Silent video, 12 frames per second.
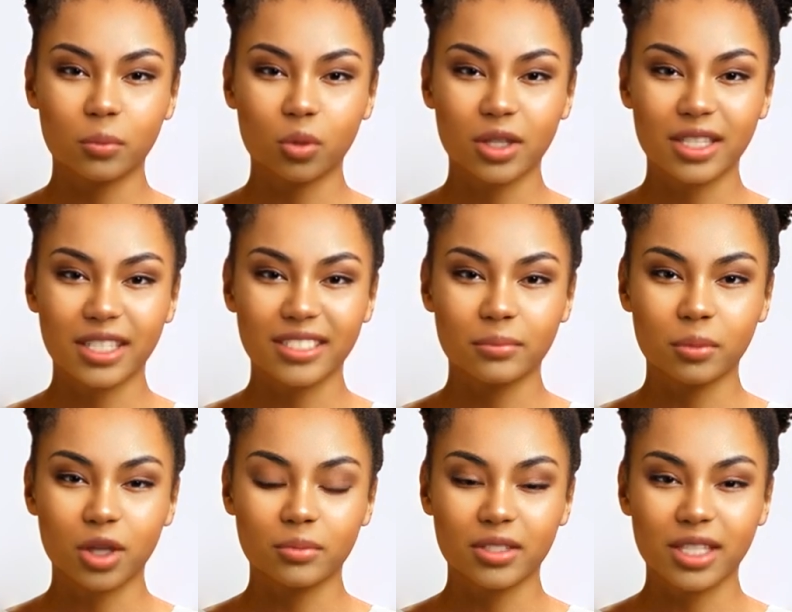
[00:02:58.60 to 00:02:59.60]
Born in a
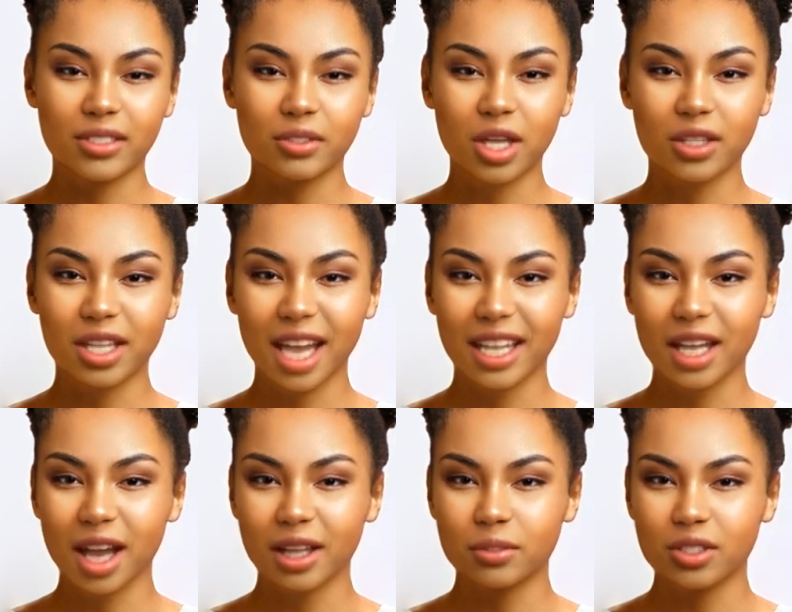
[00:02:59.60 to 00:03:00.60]
small village in
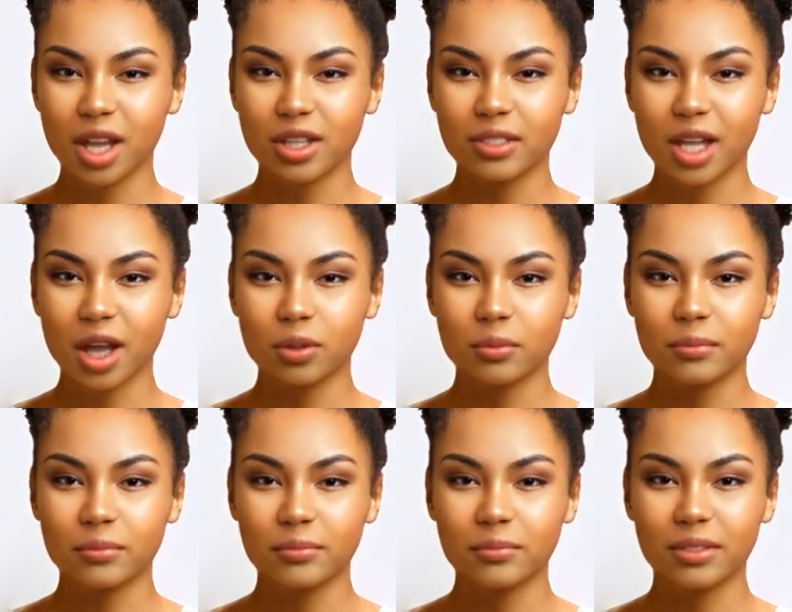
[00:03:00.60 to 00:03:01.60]
Kenya, John Doe
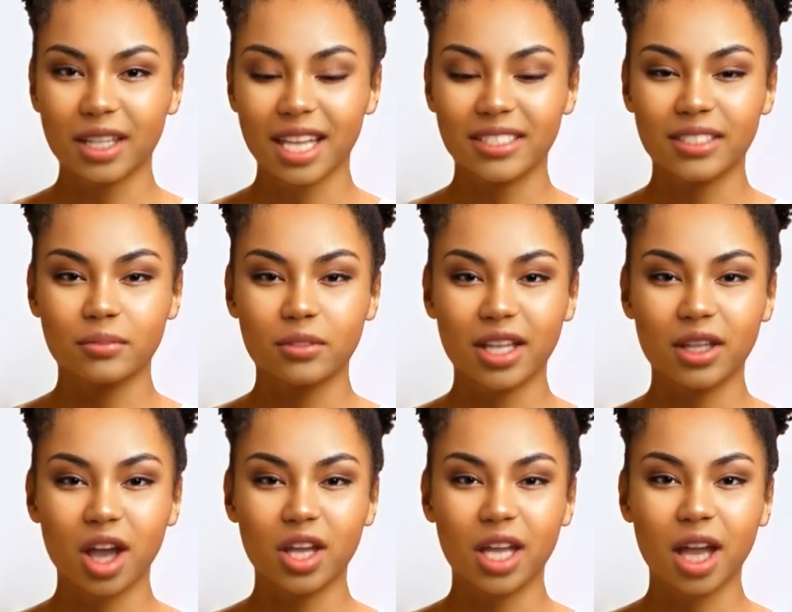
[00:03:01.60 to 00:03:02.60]
has defied
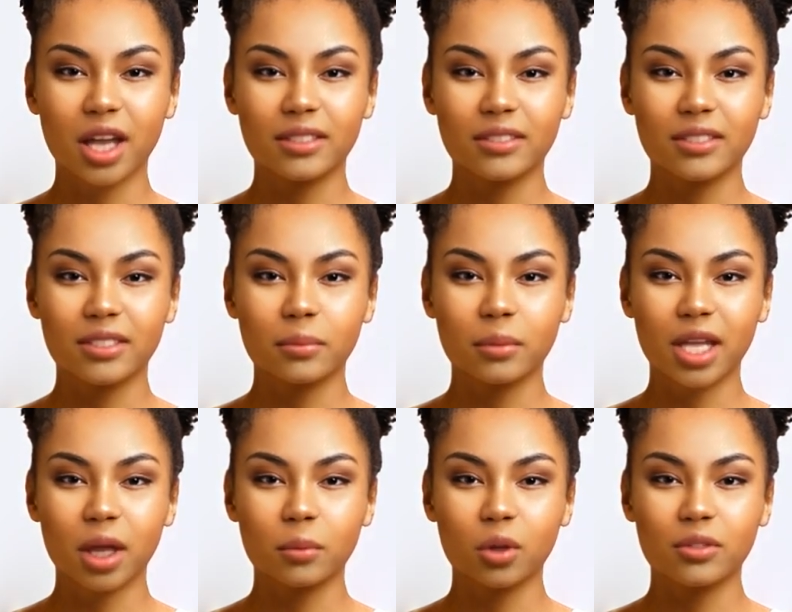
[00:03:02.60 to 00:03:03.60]
all odds to
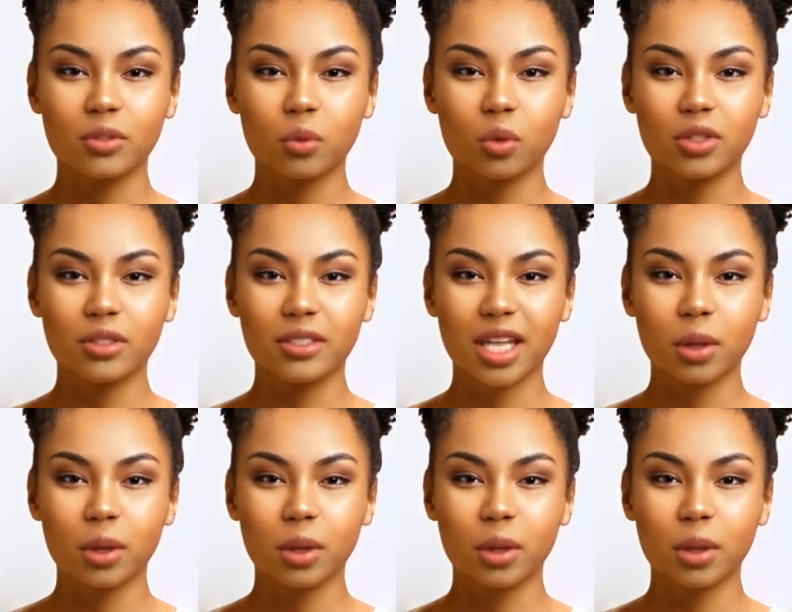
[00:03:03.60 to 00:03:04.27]
become one of the world's